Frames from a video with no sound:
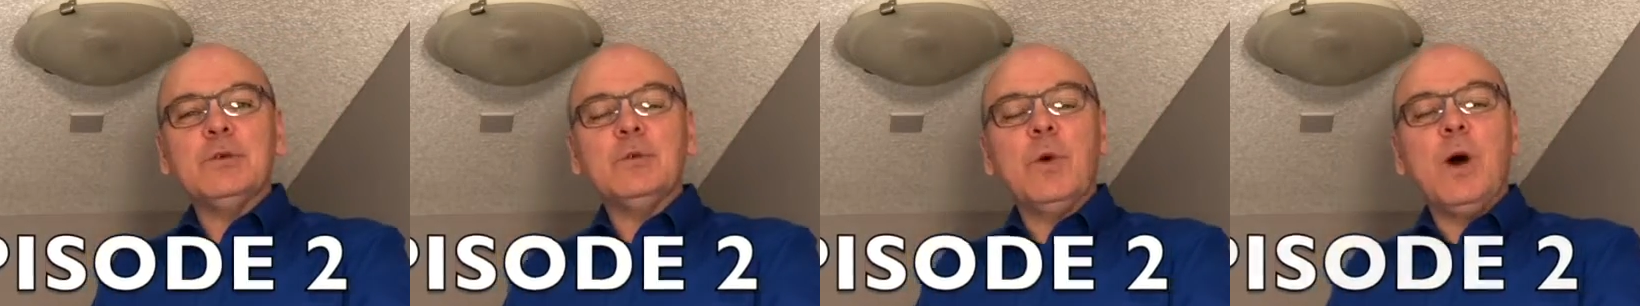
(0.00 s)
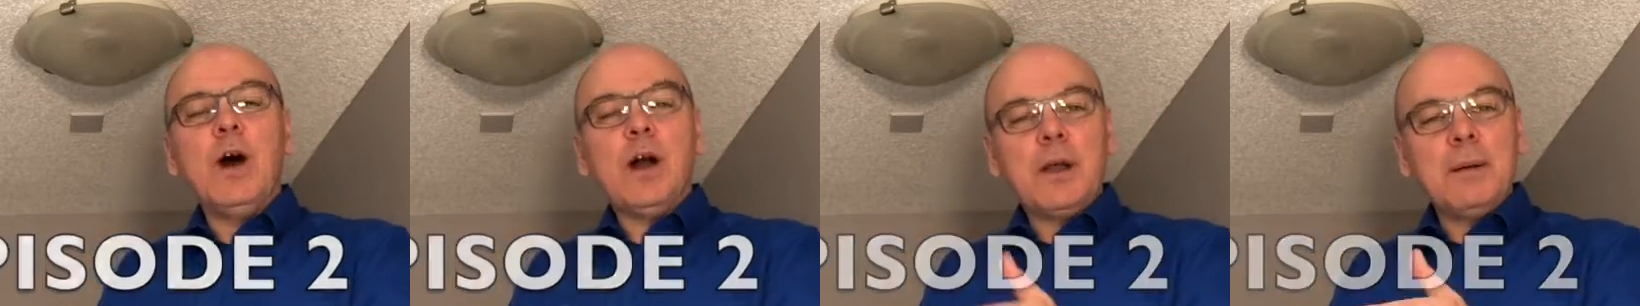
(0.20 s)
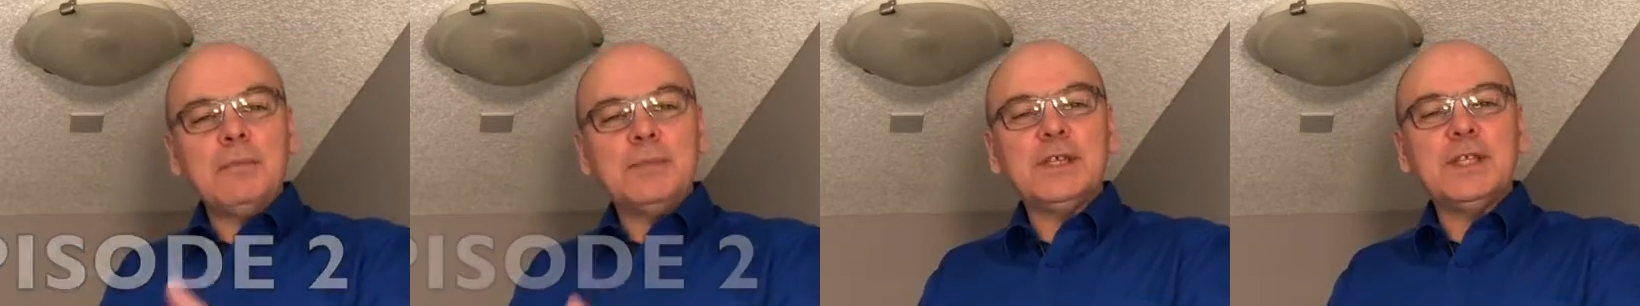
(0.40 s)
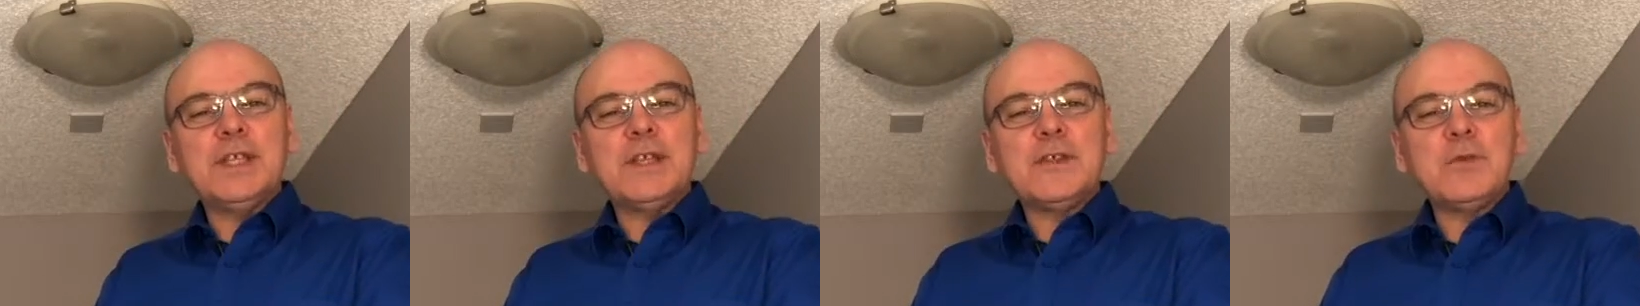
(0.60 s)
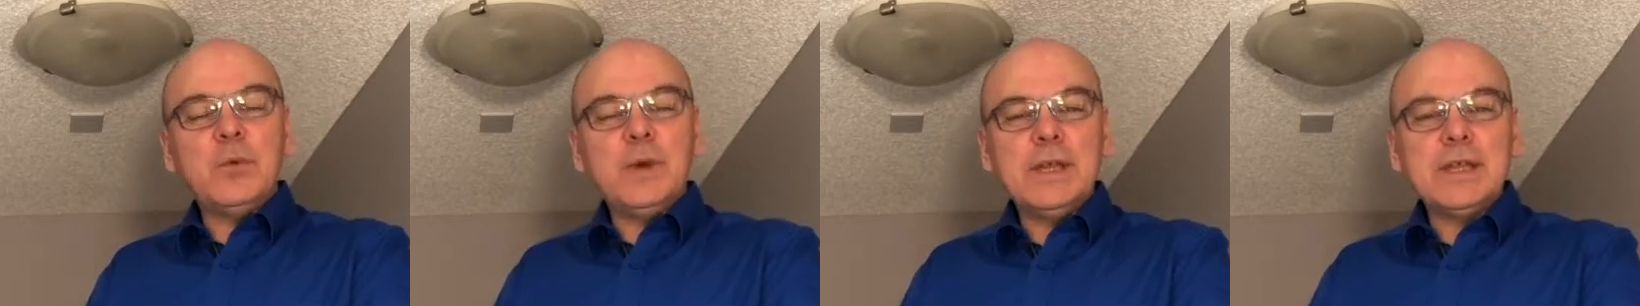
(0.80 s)
Welcome to
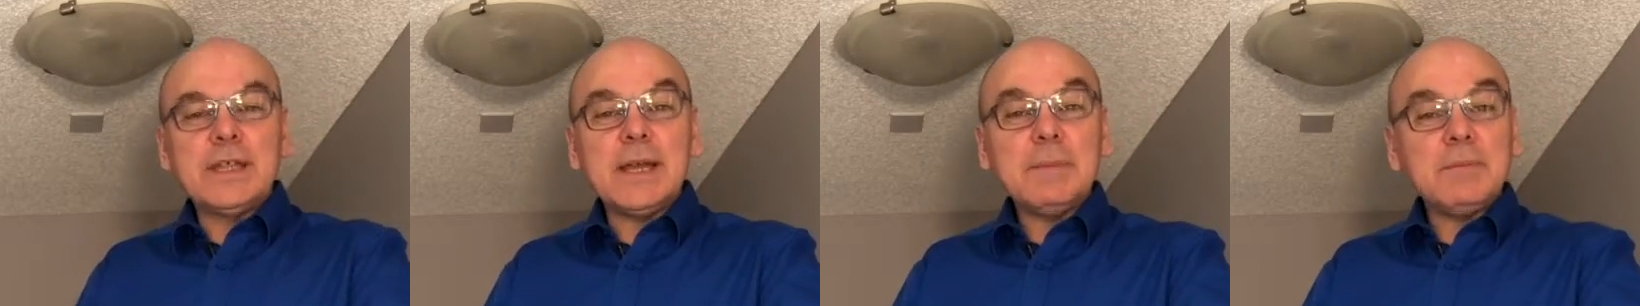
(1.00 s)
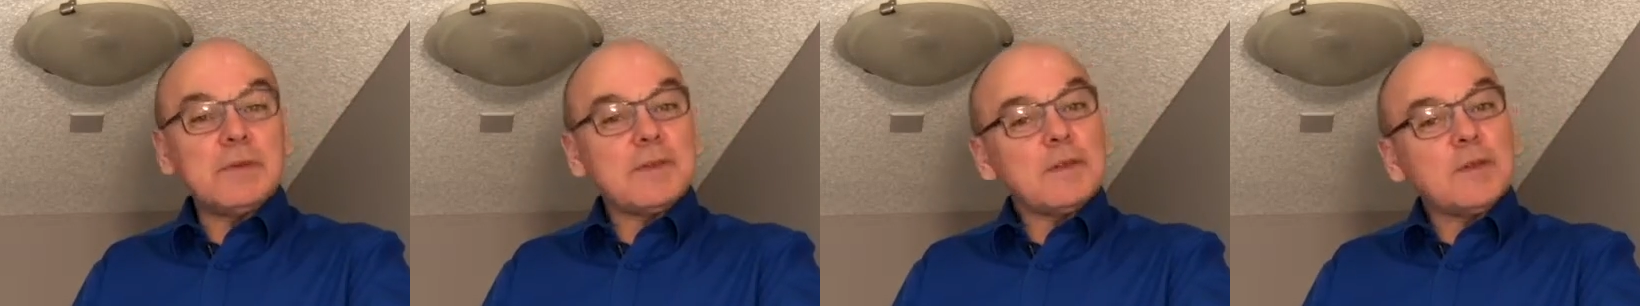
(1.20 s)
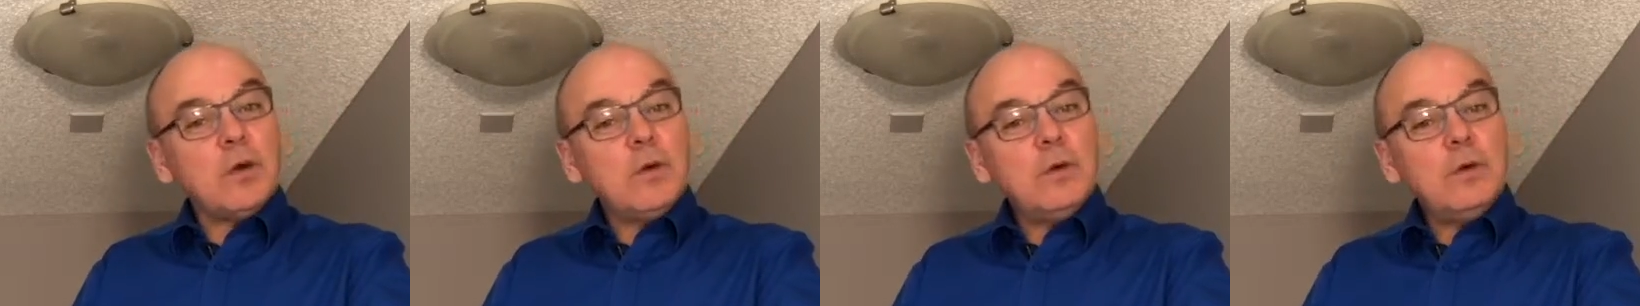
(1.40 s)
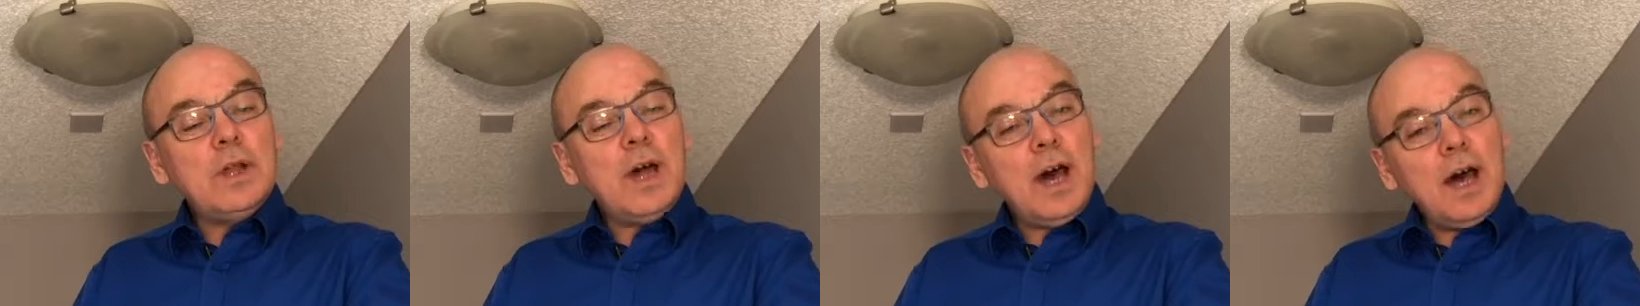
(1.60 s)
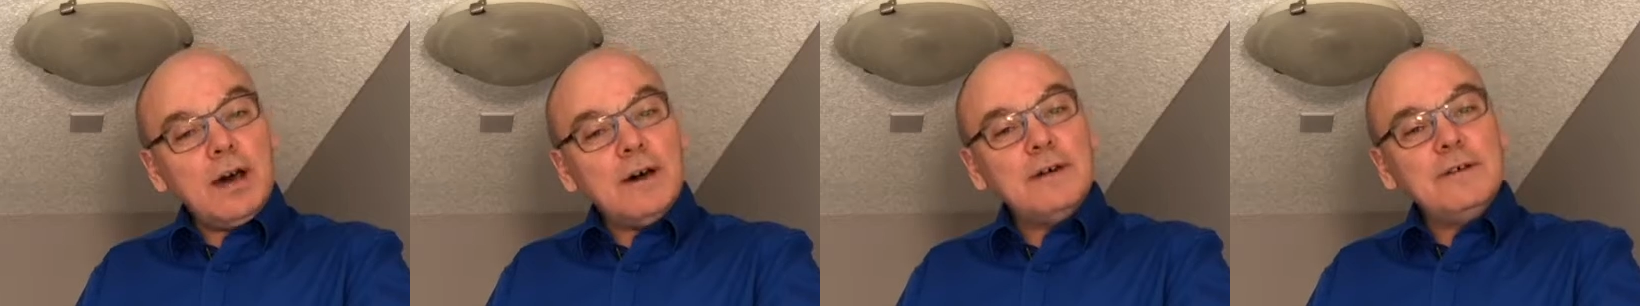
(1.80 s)
this week's episode
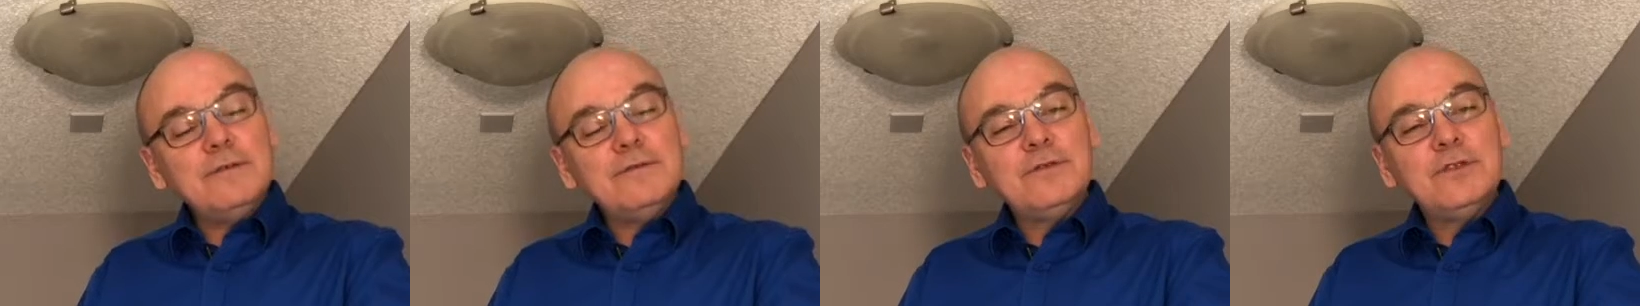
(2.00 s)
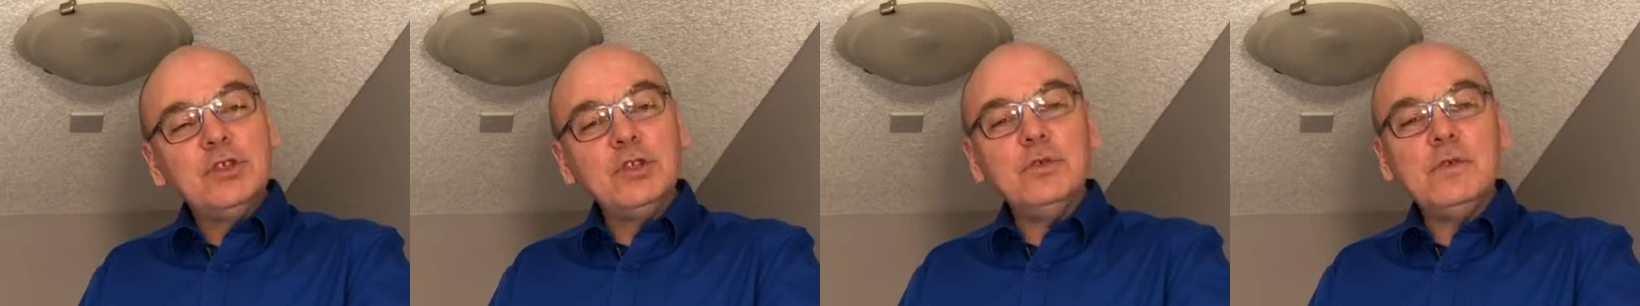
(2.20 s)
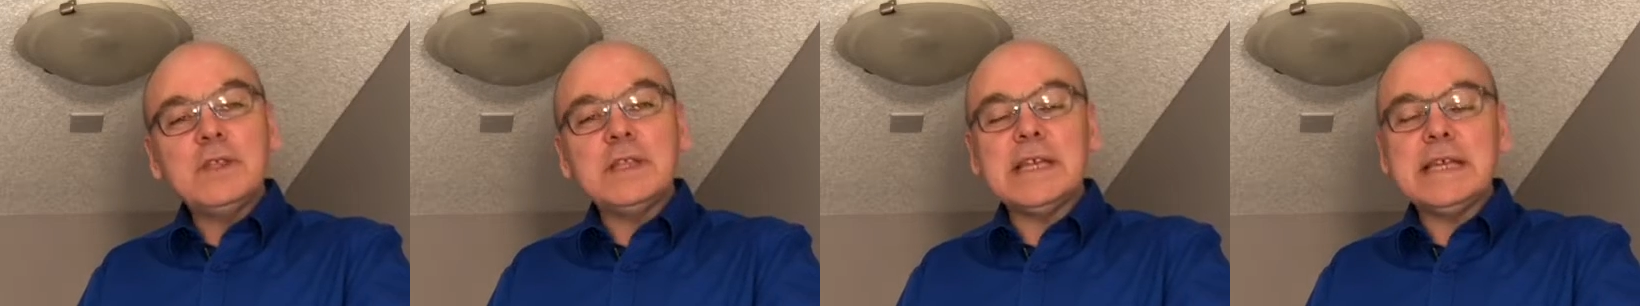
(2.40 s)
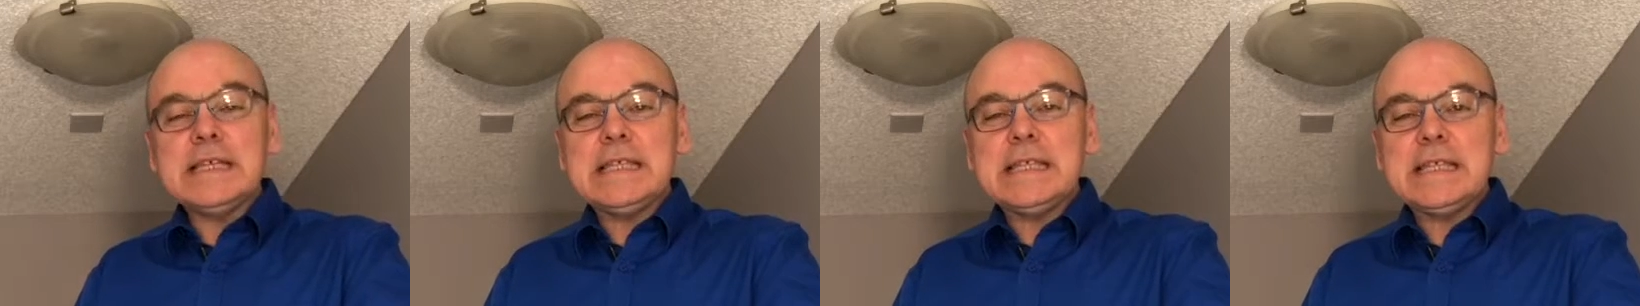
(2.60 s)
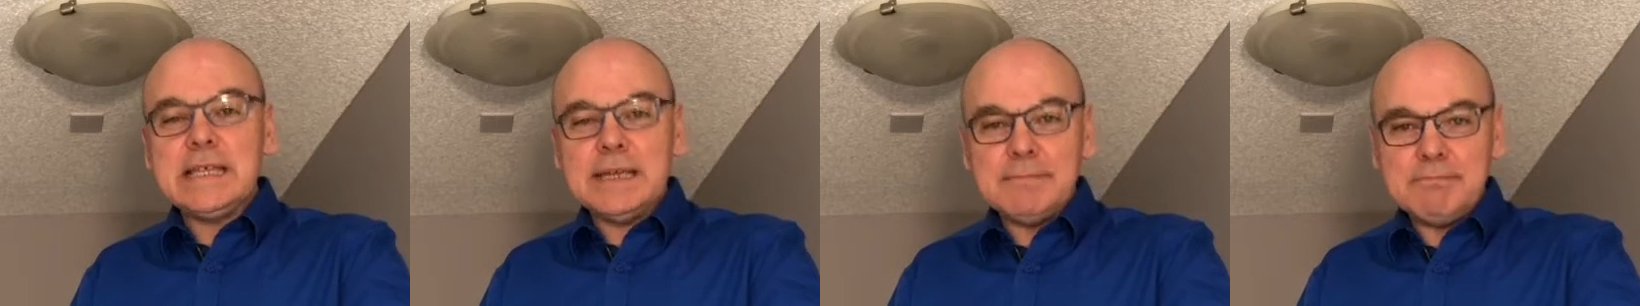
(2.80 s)
of Tuesday's
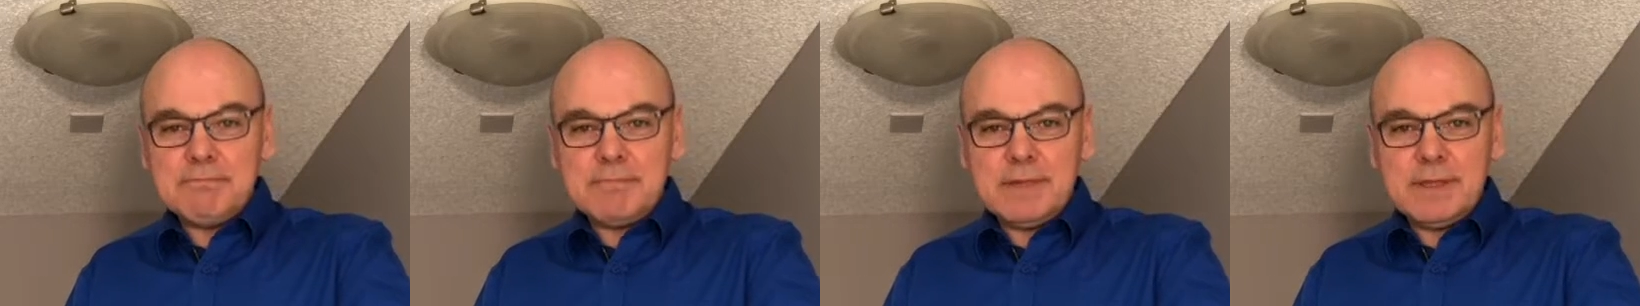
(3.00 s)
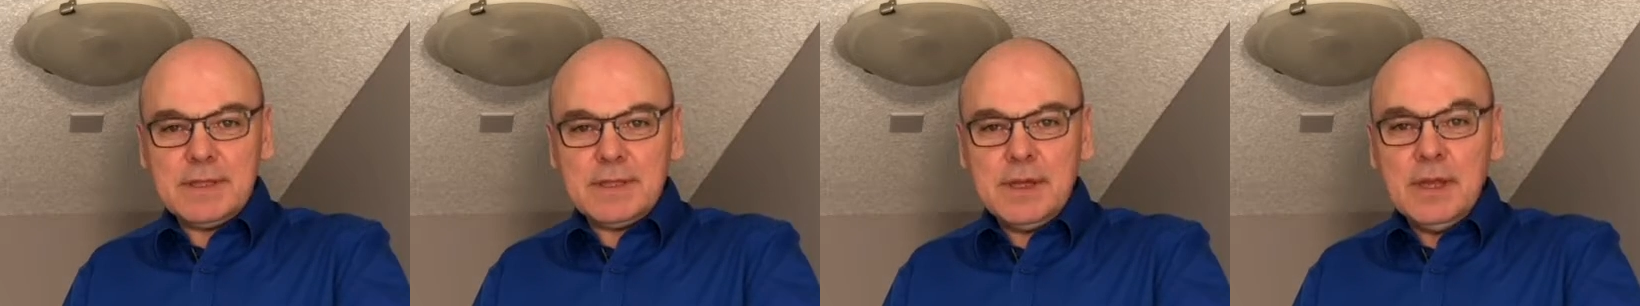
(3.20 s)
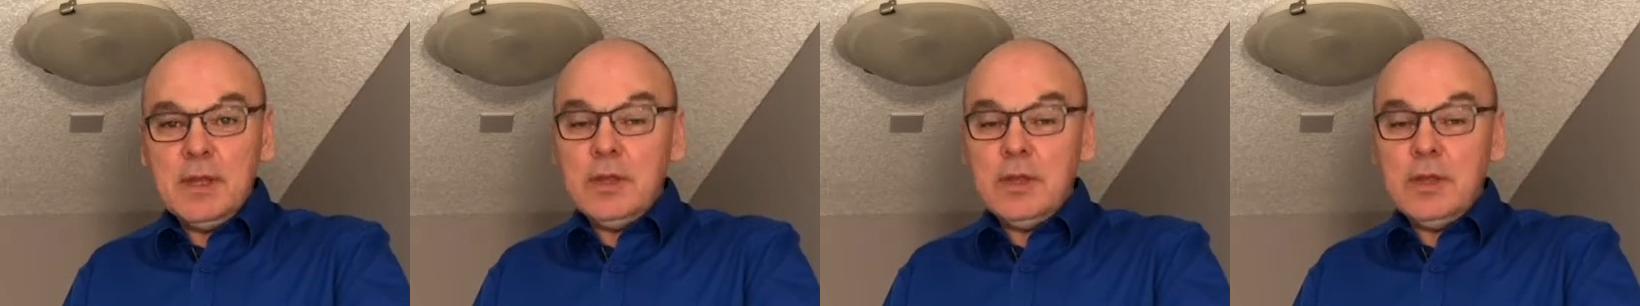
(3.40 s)
Tips,